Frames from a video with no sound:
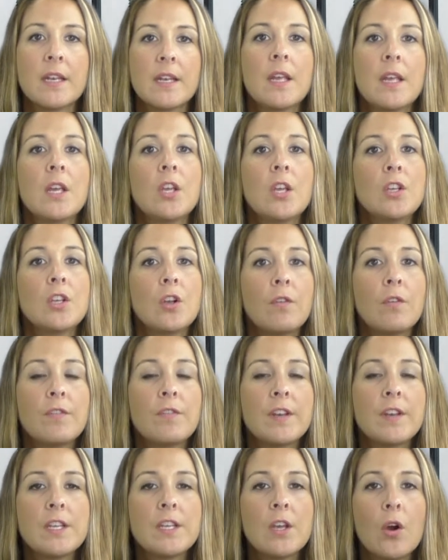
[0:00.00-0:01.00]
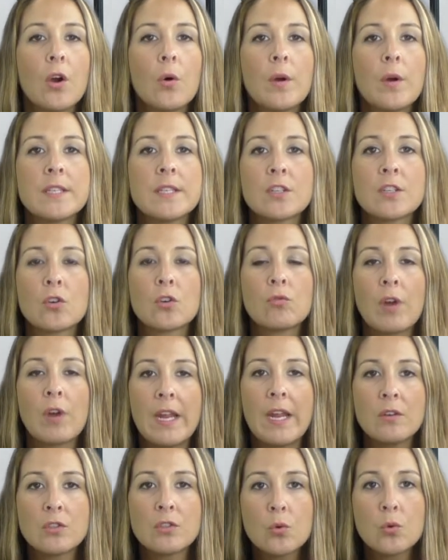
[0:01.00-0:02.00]
video is a
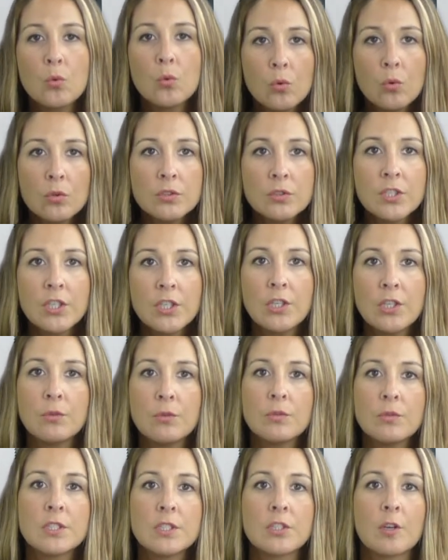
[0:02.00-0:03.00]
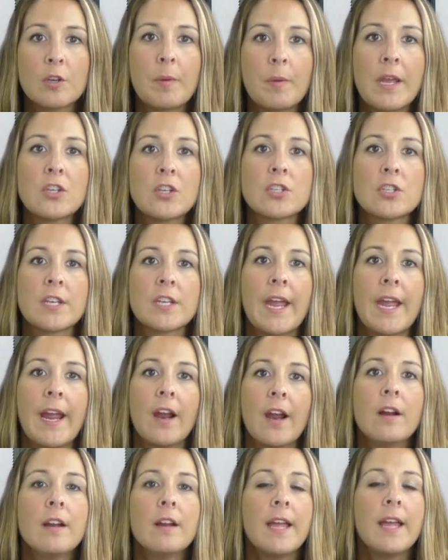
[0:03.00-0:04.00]
great tool to use in your patient
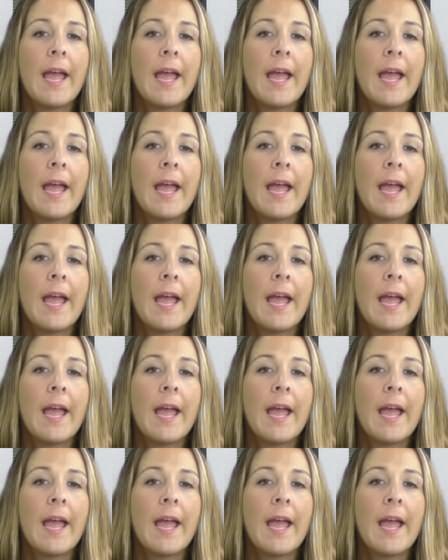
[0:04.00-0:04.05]
care,